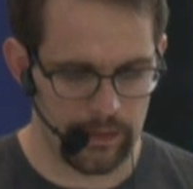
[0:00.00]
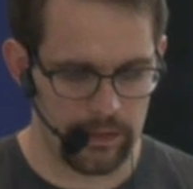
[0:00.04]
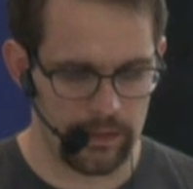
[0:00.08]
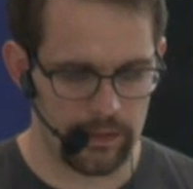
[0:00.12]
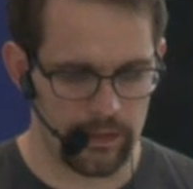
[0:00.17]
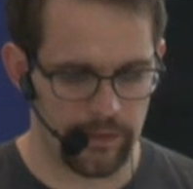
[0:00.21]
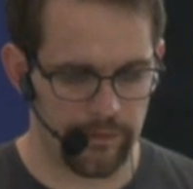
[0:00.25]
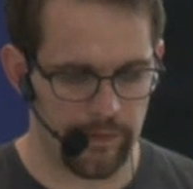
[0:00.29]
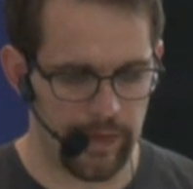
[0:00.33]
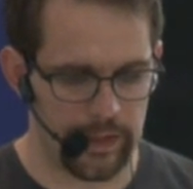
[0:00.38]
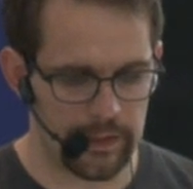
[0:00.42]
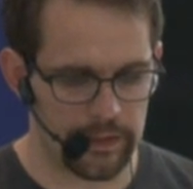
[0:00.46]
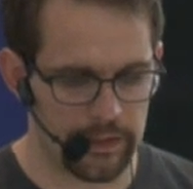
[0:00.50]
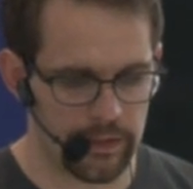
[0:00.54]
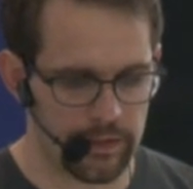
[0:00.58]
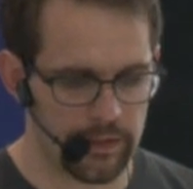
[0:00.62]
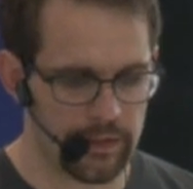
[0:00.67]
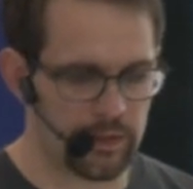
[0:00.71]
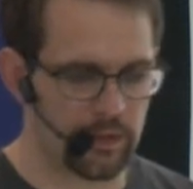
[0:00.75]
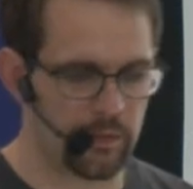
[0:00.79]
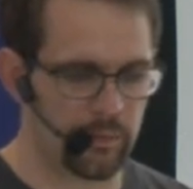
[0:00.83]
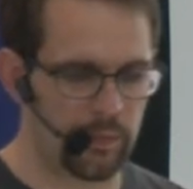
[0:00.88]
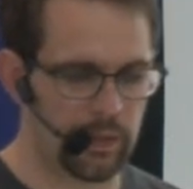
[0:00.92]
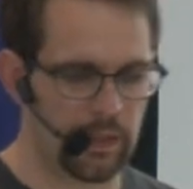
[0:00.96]

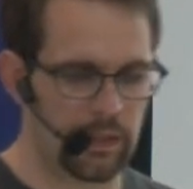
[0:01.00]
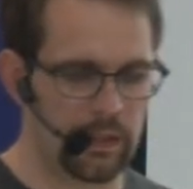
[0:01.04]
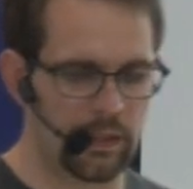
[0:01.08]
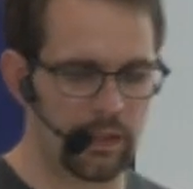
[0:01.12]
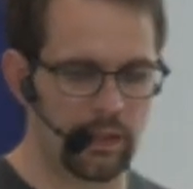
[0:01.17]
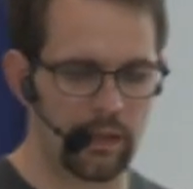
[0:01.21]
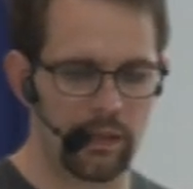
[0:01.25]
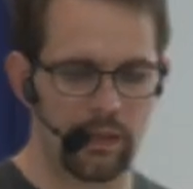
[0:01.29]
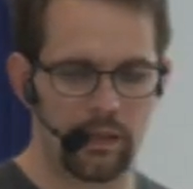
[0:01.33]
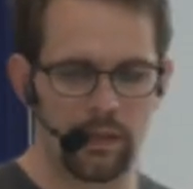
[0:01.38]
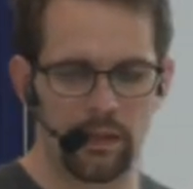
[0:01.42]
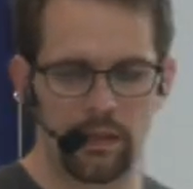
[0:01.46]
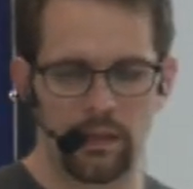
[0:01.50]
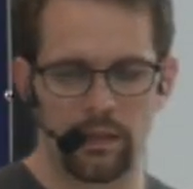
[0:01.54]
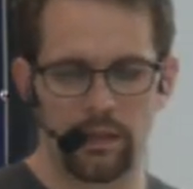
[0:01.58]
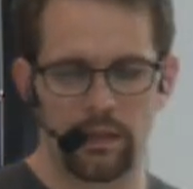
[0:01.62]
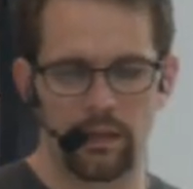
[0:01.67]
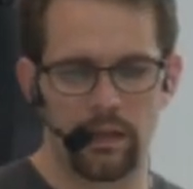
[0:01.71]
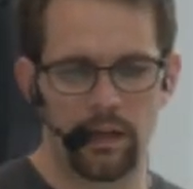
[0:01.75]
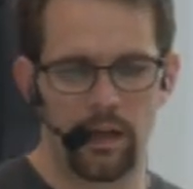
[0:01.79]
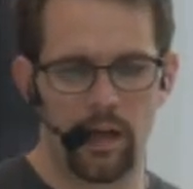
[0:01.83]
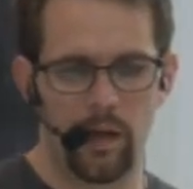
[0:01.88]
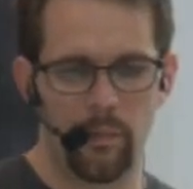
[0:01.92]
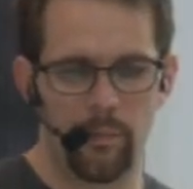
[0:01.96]
interventions to be
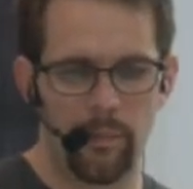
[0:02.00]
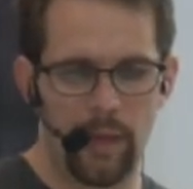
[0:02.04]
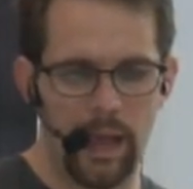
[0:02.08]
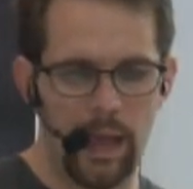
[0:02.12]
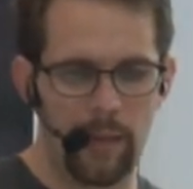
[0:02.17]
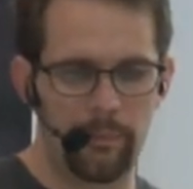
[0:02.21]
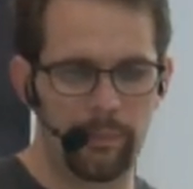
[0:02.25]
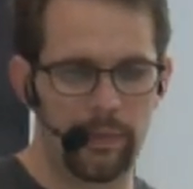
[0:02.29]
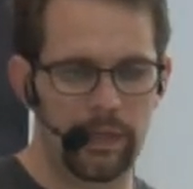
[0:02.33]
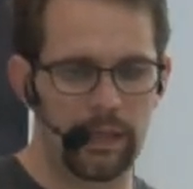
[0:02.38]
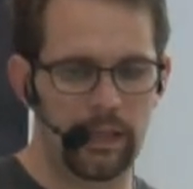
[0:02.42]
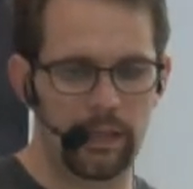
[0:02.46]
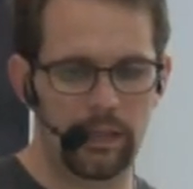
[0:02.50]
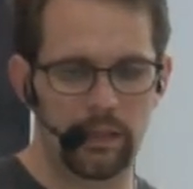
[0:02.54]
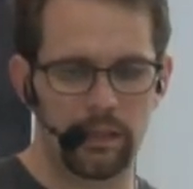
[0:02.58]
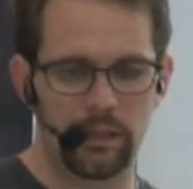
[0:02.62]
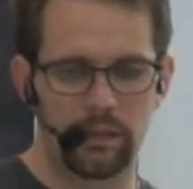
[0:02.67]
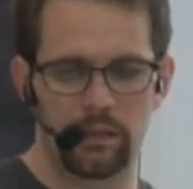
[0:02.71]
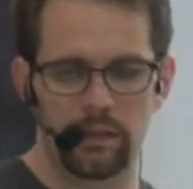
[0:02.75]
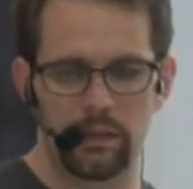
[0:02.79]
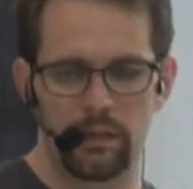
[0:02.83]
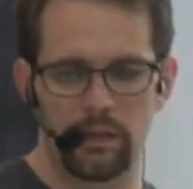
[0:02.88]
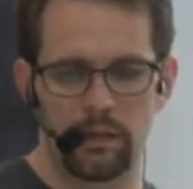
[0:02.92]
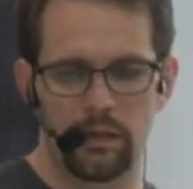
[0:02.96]
a
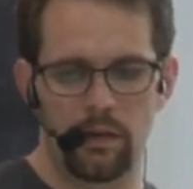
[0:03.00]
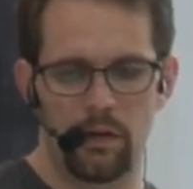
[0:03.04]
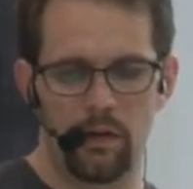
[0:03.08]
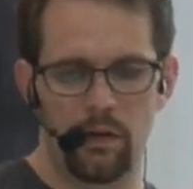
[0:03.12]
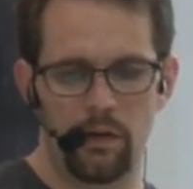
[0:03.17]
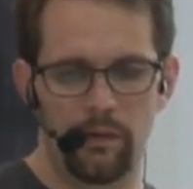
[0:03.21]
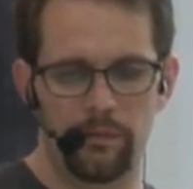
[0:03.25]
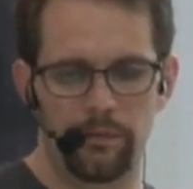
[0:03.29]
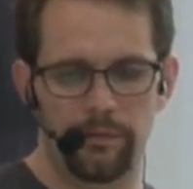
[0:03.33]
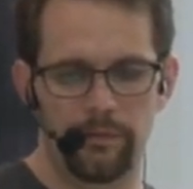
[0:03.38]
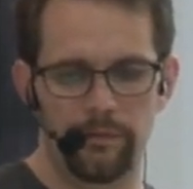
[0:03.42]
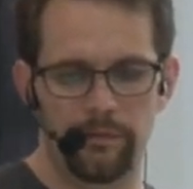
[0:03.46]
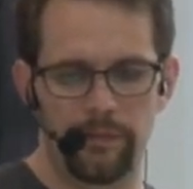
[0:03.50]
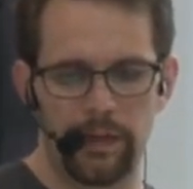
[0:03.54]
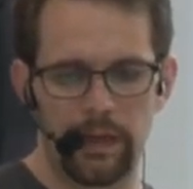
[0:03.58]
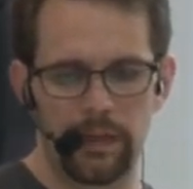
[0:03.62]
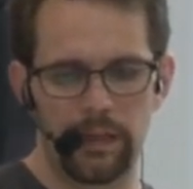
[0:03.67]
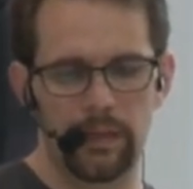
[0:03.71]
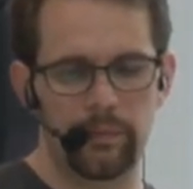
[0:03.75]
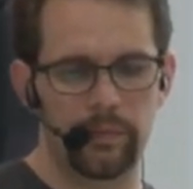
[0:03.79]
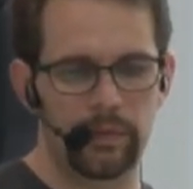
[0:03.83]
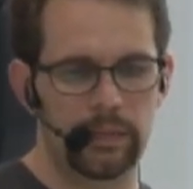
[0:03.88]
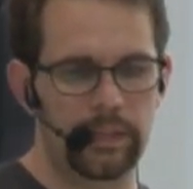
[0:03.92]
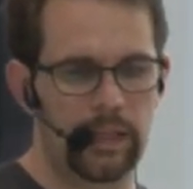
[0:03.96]
mapping of
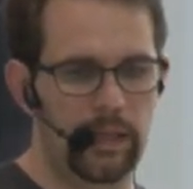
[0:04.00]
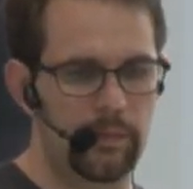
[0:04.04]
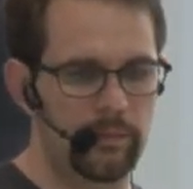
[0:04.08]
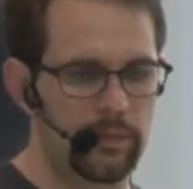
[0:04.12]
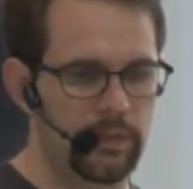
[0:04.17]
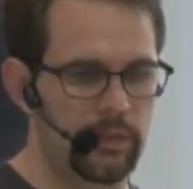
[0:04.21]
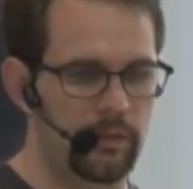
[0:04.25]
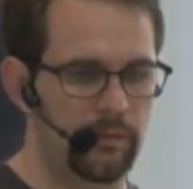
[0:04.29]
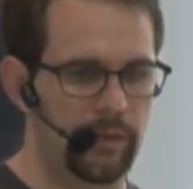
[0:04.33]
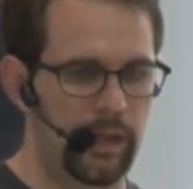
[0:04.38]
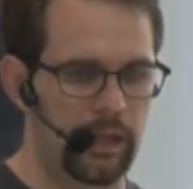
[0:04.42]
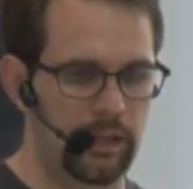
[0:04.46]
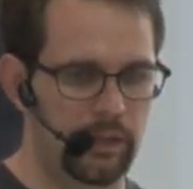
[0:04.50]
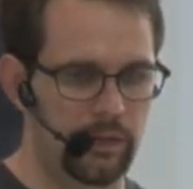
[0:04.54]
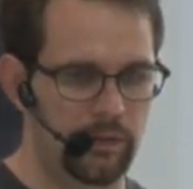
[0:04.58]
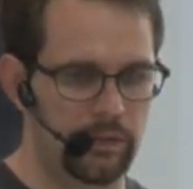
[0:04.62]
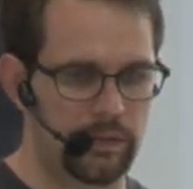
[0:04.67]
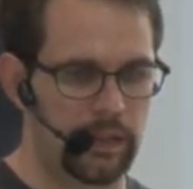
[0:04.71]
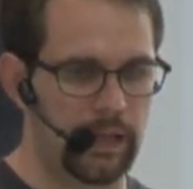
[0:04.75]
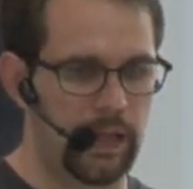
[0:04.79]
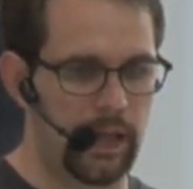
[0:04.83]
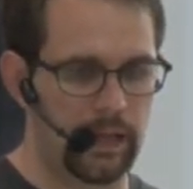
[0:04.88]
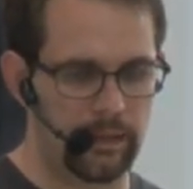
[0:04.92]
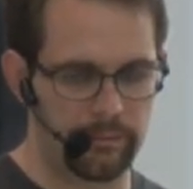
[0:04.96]
variable names to values
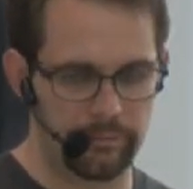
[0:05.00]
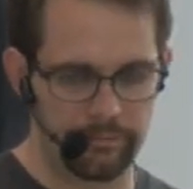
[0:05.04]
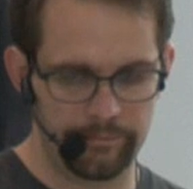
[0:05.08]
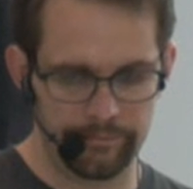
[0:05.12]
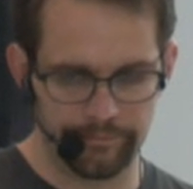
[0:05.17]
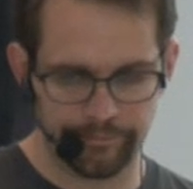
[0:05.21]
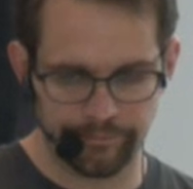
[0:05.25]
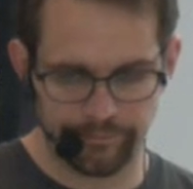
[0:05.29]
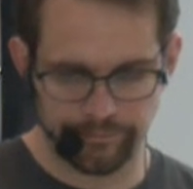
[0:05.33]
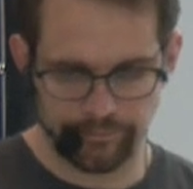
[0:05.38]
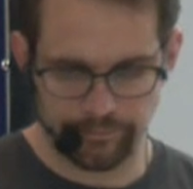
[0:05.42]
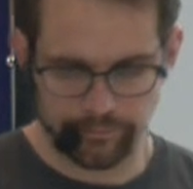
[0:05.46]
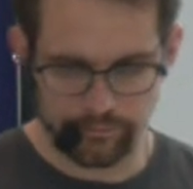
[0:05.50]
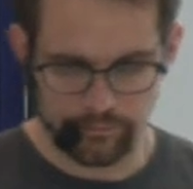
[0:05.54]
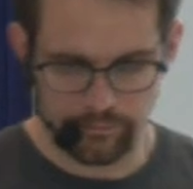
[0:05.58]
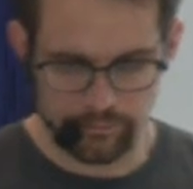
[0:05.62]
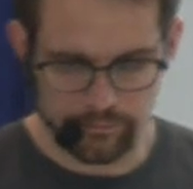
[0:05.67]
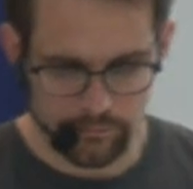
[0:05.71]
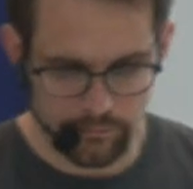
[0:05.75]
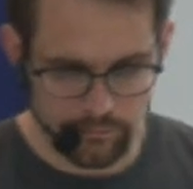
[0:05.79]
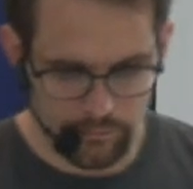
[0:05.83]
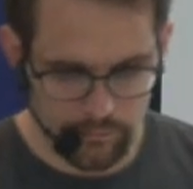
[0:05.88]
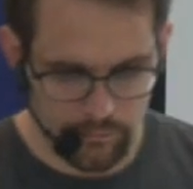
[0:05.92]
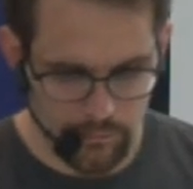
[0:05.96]
again.
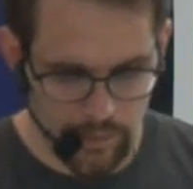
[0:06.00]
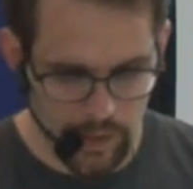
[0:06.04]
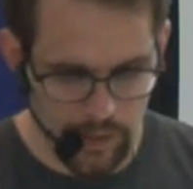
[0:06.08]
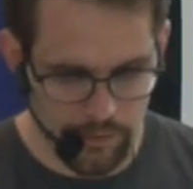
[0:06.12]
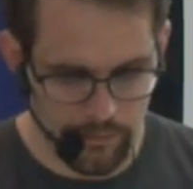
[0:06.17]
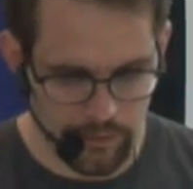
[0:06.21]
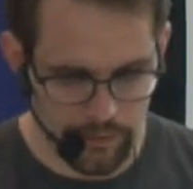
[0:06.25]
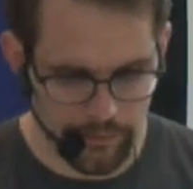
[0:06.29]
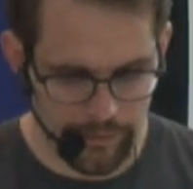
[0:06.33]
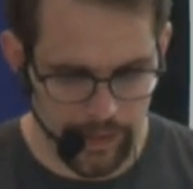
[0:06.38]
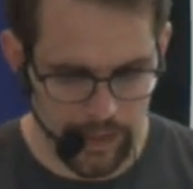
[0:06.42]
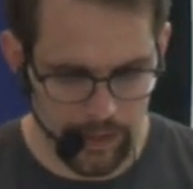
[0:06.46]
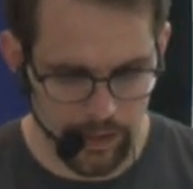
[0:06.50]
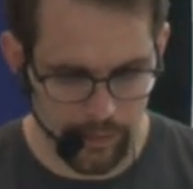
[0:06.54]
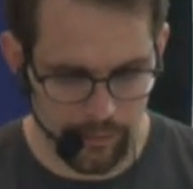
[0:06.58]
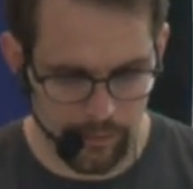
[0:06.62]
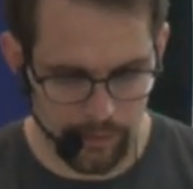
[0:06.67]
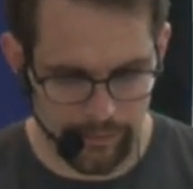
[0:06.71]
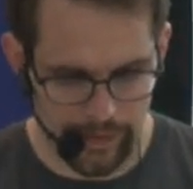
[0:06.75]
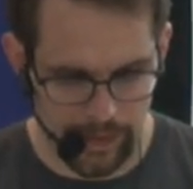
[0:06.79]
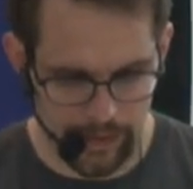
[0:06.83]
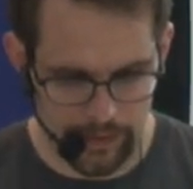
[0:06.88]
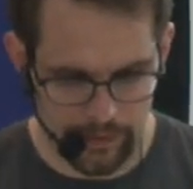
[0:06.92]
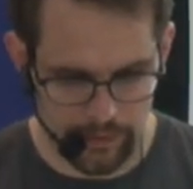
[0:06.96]
For
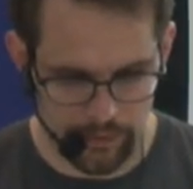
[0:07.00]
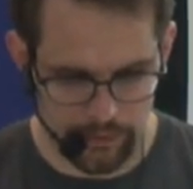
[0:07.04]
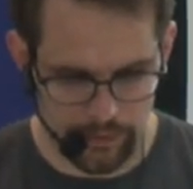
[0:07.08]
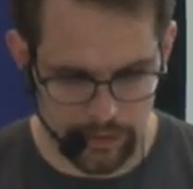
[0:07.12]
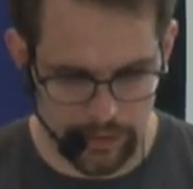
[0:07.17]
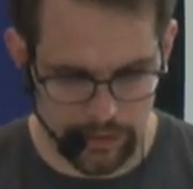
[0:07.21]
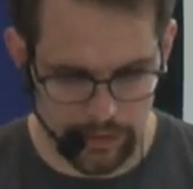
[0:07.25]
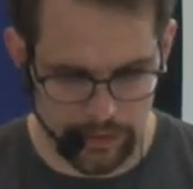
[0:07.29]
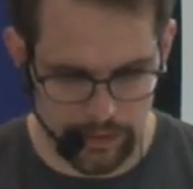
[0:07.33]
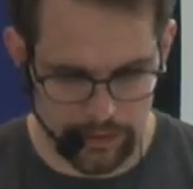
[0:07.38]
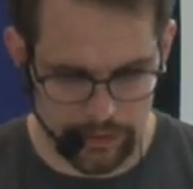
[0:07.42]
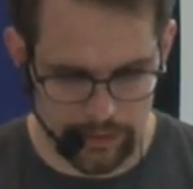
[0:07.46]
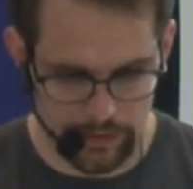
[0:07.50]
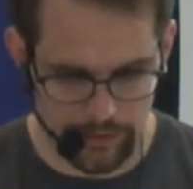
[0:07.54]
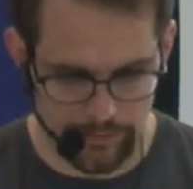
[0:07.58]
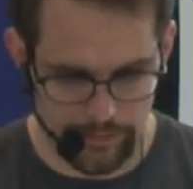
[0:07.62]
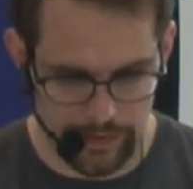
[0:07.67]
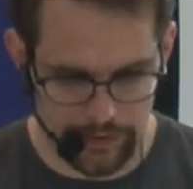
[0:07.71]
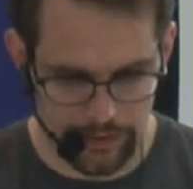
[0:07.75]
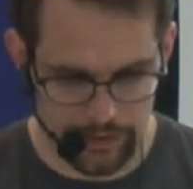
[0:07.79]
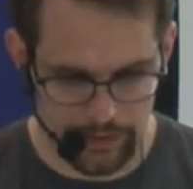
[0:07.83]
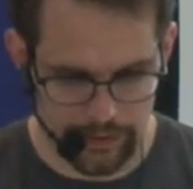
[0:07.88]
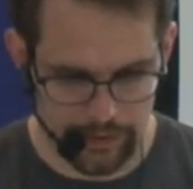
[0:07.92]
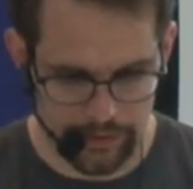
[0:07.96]
variable value in
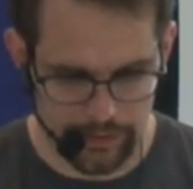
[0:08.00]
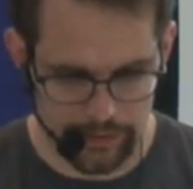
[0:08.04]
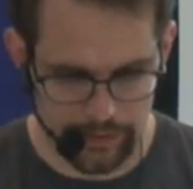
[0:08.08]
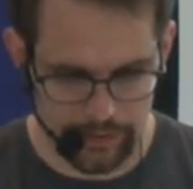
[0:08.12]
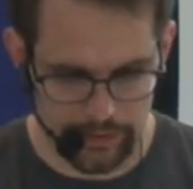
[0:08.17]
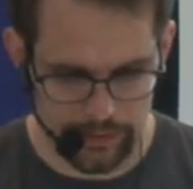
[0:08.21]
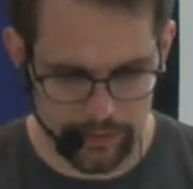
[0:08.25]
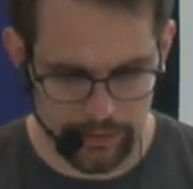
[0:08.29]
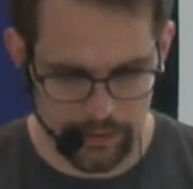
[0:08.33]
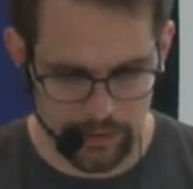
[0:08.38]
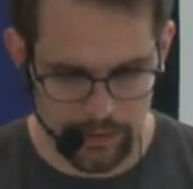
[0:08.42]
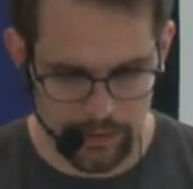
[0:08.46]
interventions,